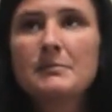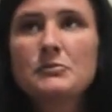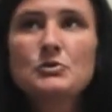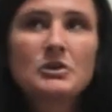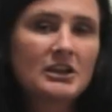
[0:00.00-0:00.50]

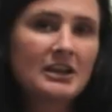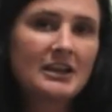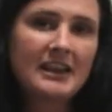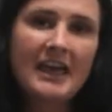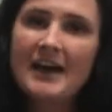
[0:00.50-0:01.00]
You
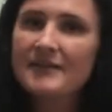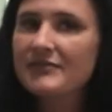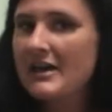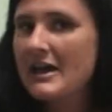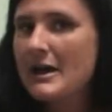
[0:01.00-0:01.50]
can have
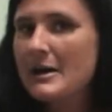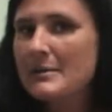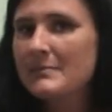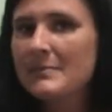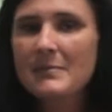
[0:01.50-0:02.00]

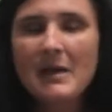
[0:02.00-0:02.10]
them